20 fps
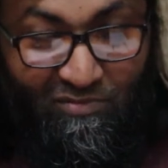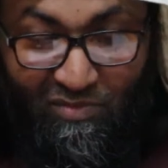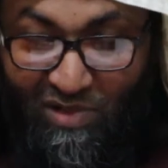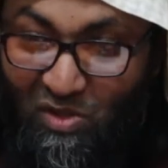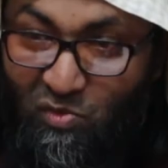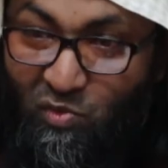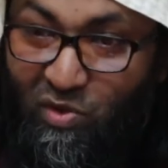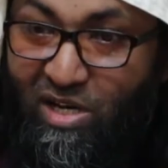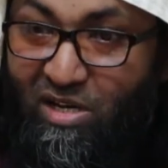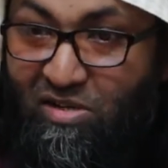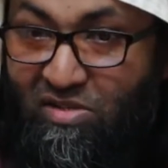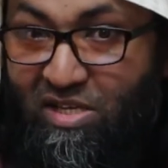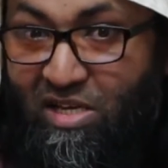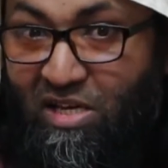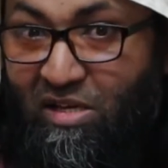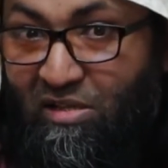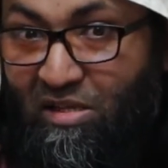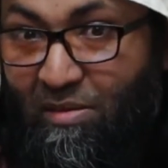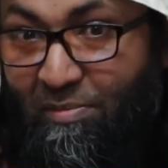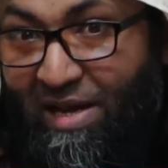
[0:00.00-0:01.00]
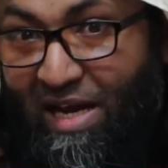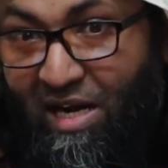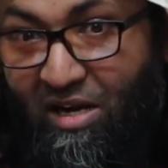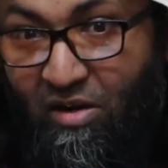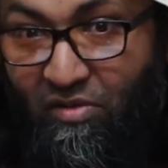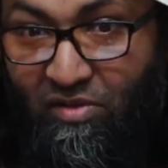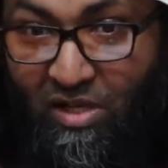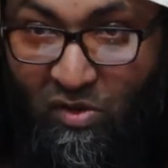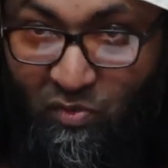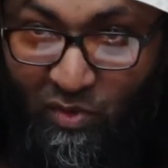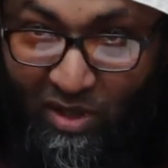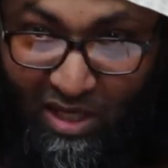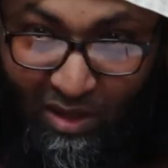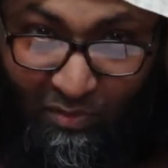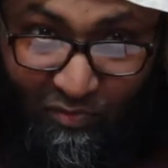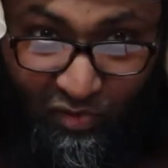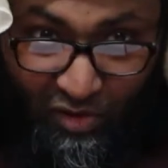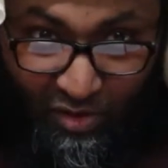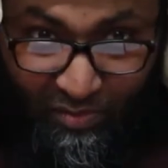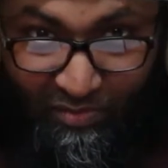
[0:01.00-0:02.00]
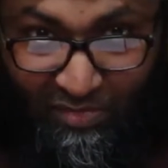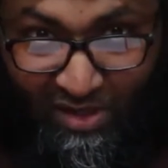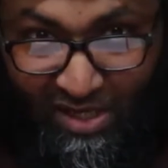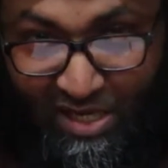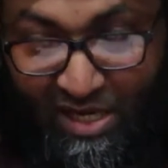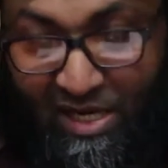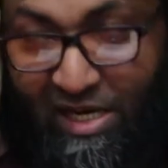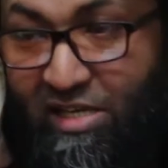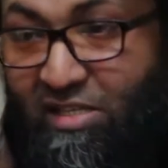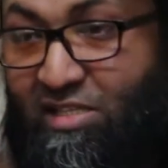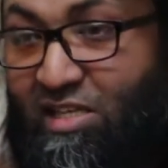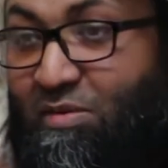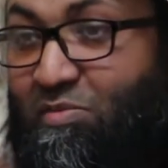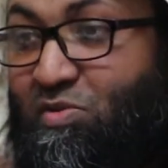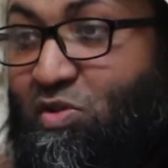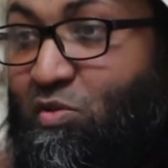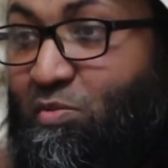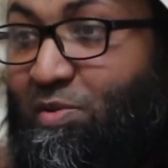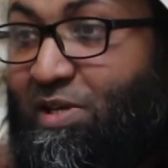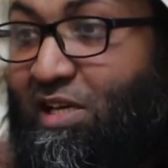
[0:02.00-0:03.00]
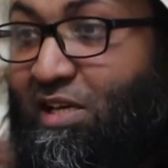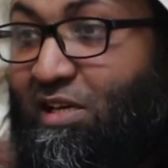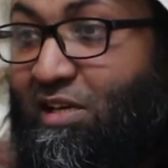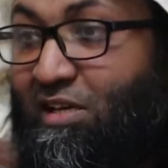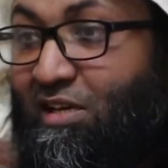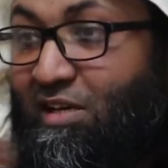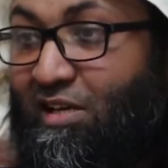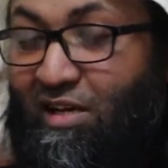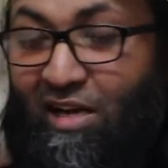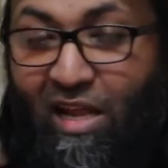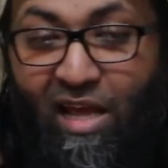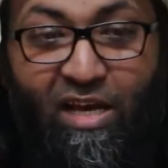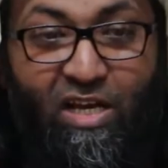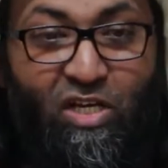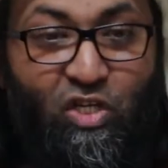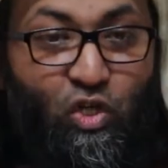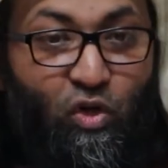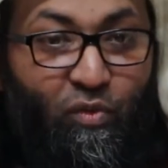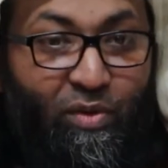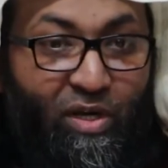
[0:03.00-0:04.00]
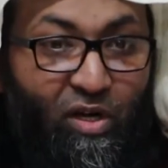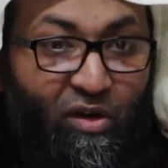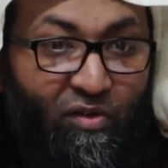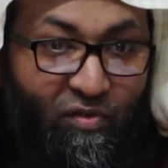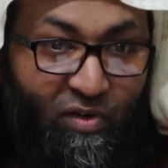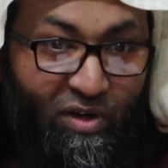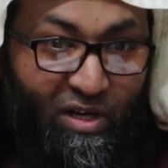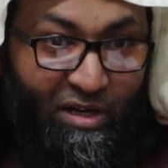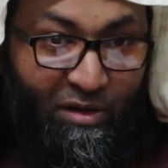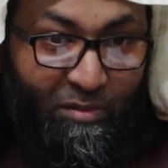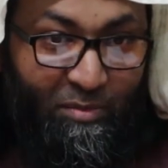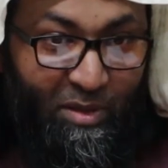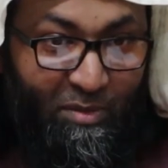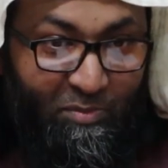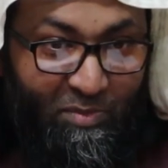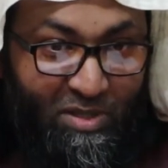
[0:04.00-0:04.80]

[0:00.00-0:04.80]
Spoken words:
But we are seeing the background that we come from, it seems to be like a showing of a